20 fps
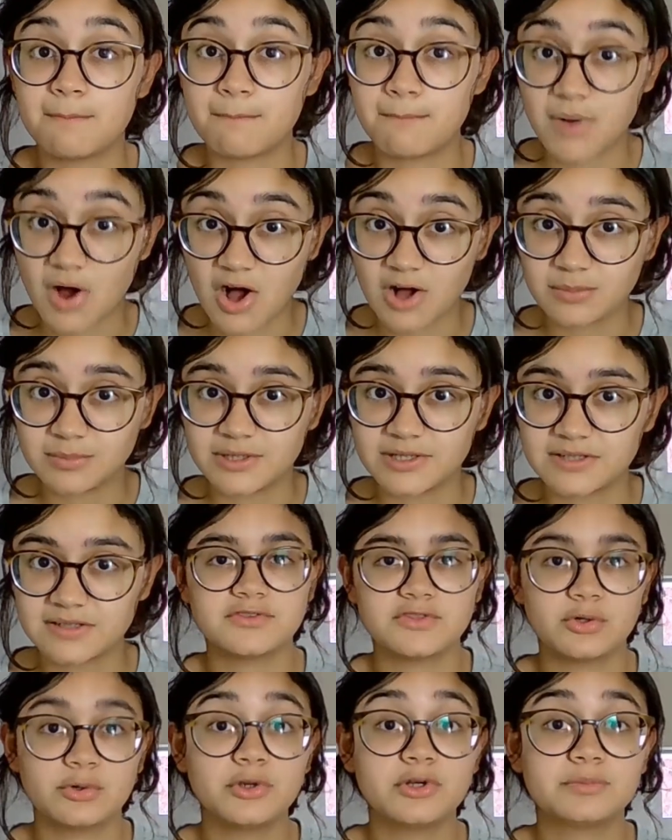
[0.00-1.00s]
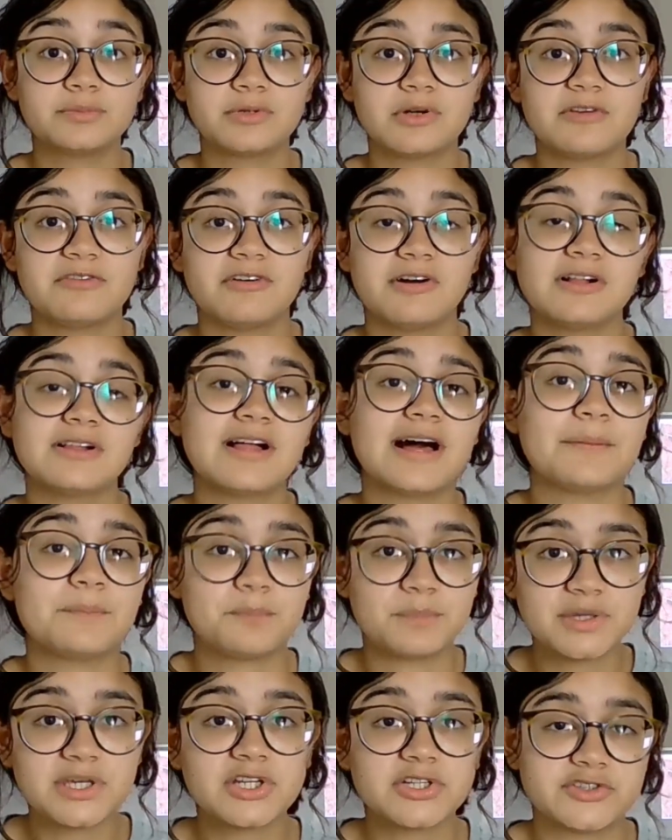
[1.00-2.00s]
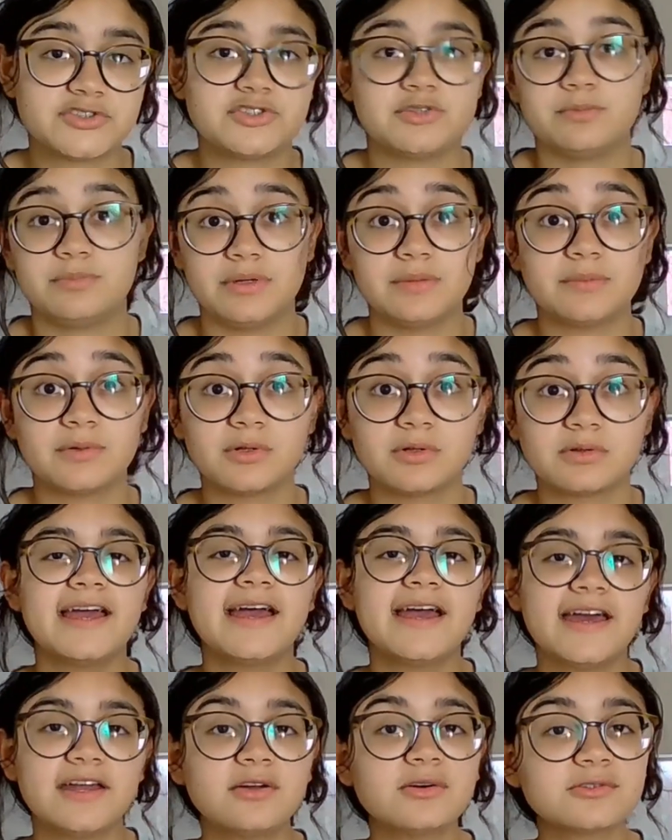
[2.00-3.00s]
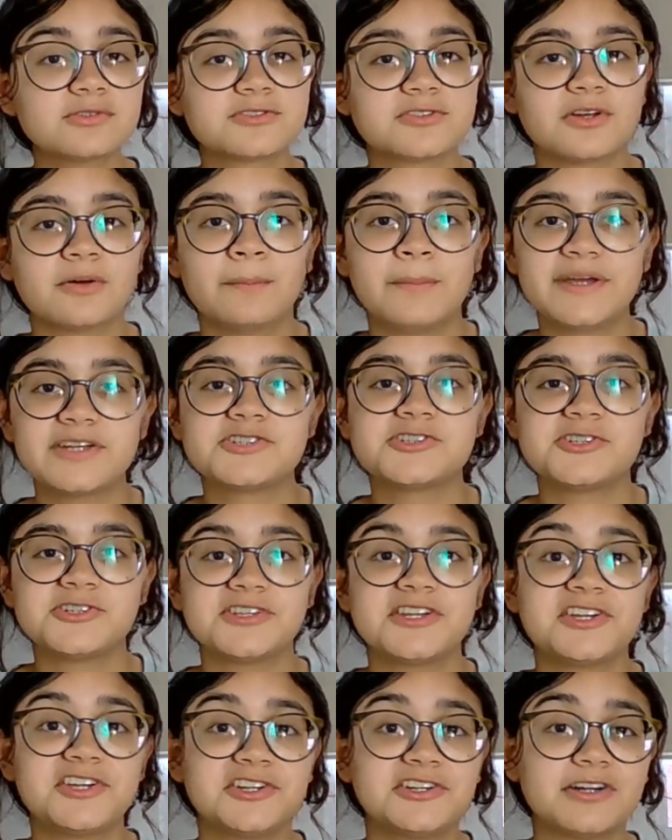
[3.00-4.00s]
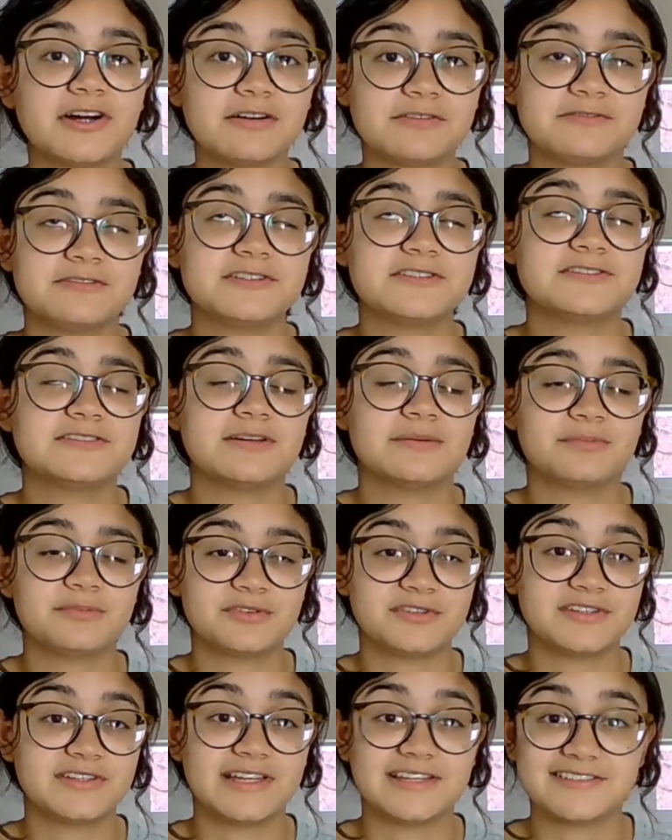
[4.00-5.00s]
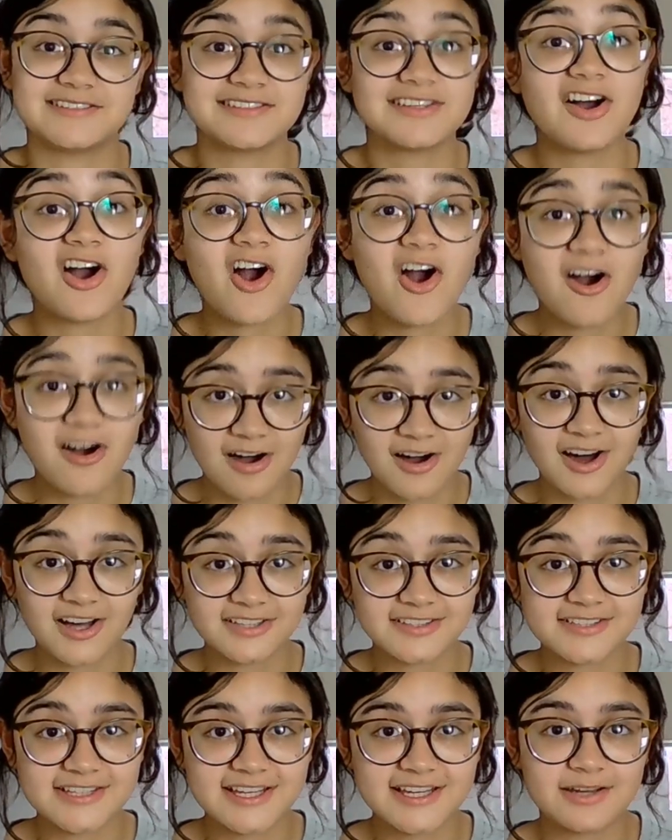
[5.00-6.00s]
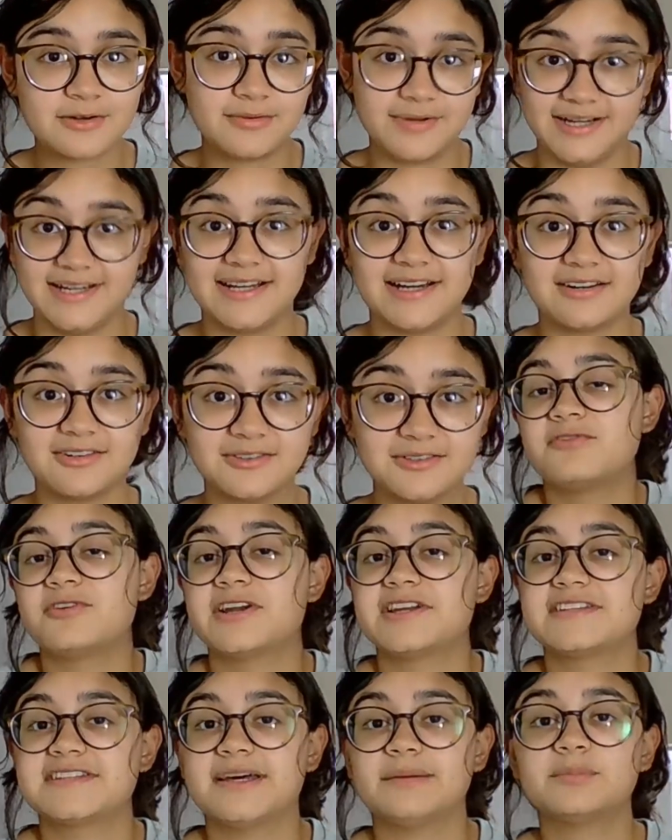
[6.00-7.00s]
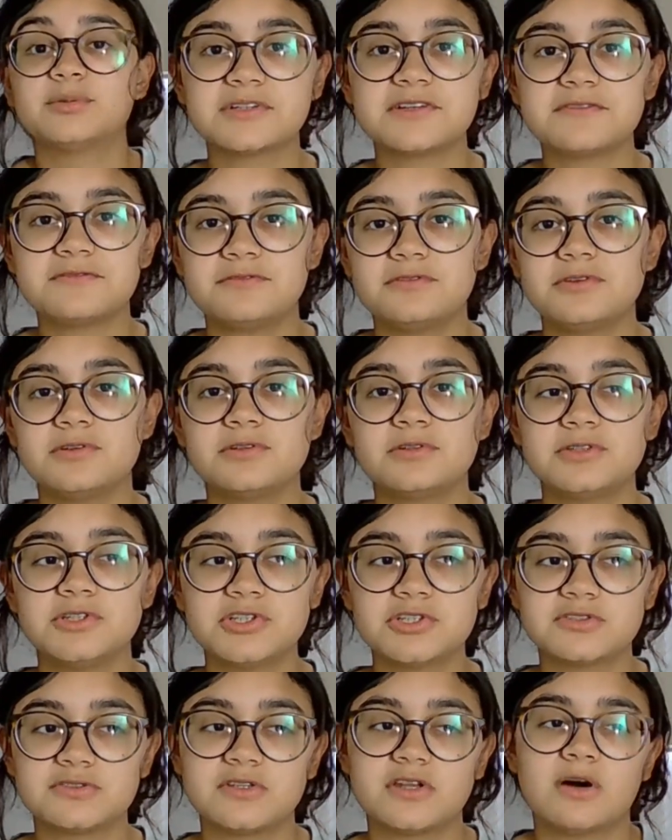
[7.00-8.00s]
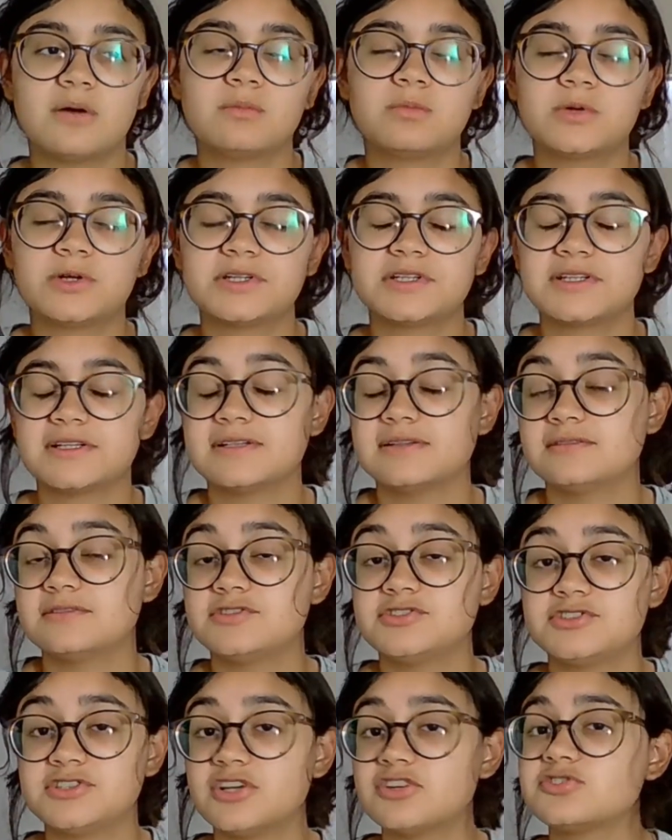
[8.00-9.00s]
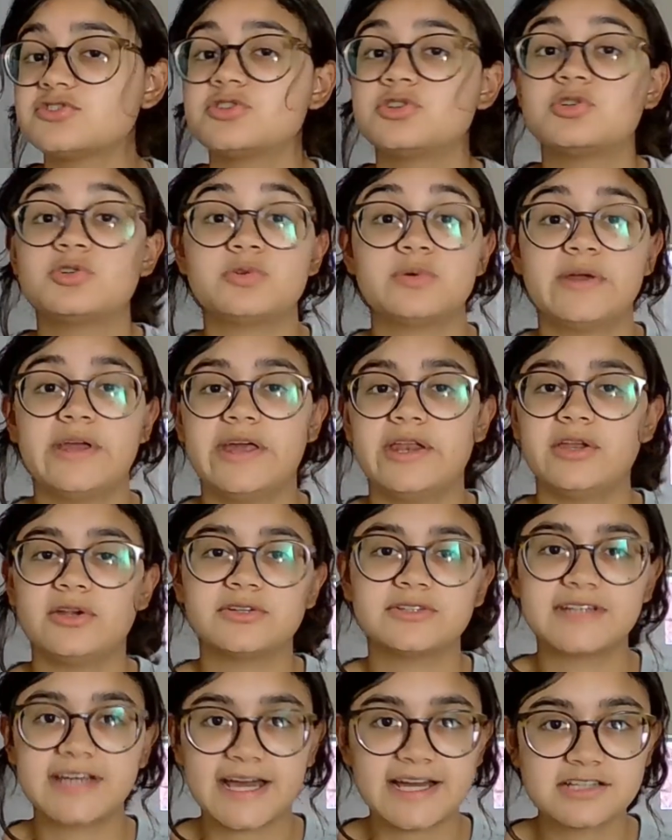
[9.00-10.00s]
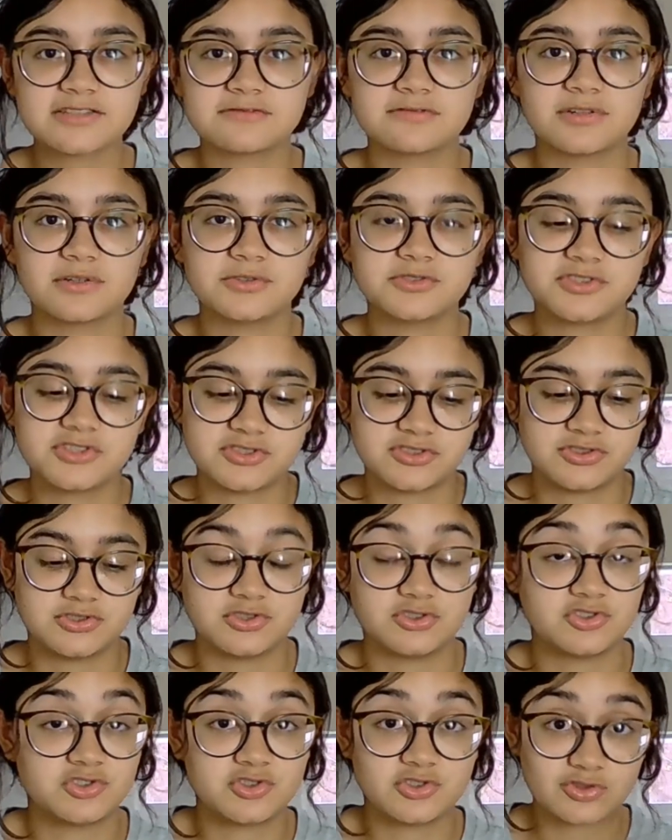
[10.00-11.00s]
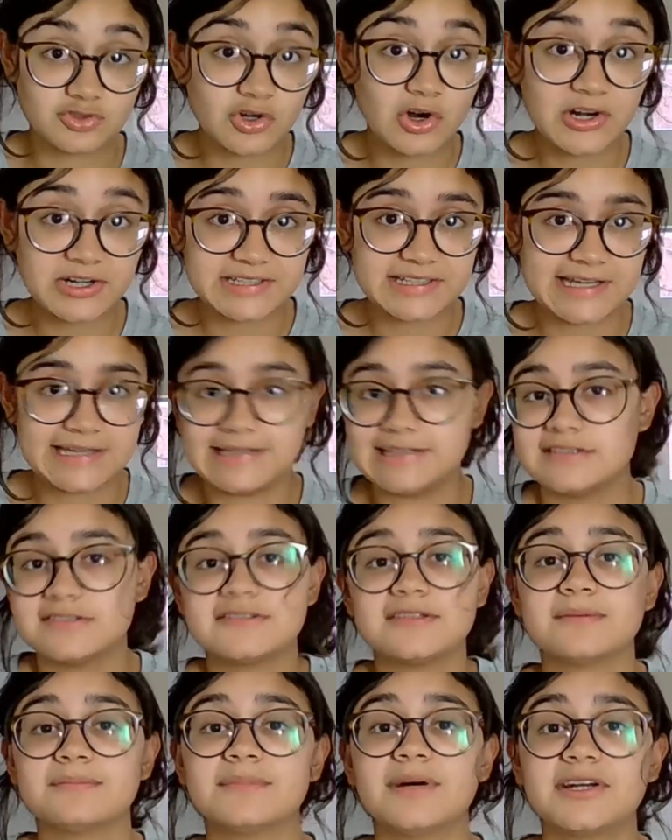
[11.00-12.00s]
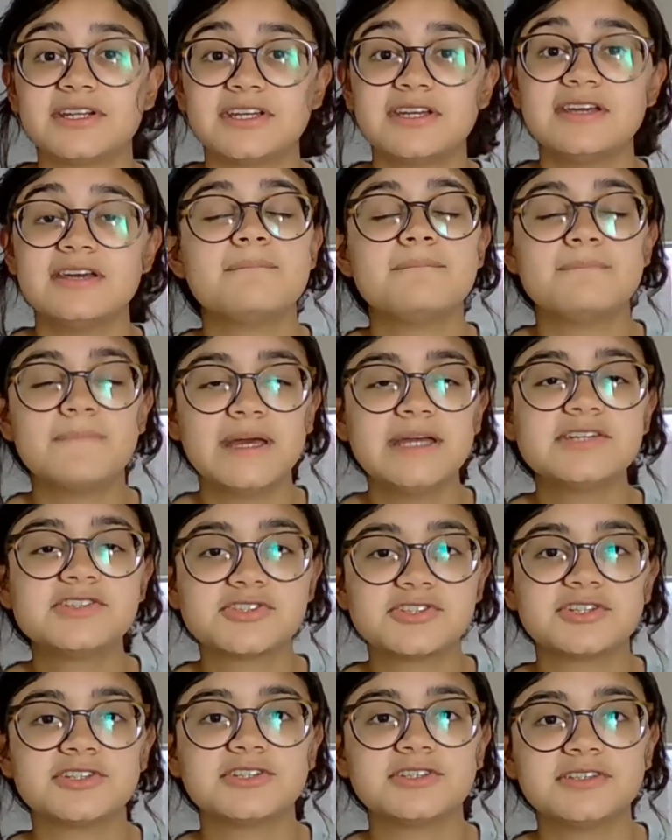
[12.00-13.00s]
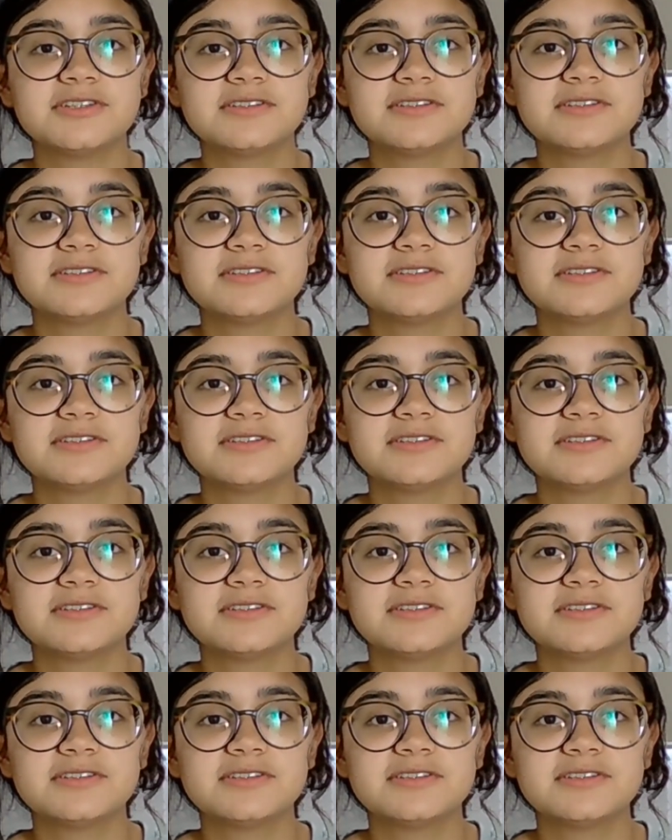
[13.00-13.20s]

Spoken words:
public, so your profile appears to people. And also make sure that you're offering something that's hot right now. For example, if you're using Upwork just to create your cash flow, just to start gaining some money, make sure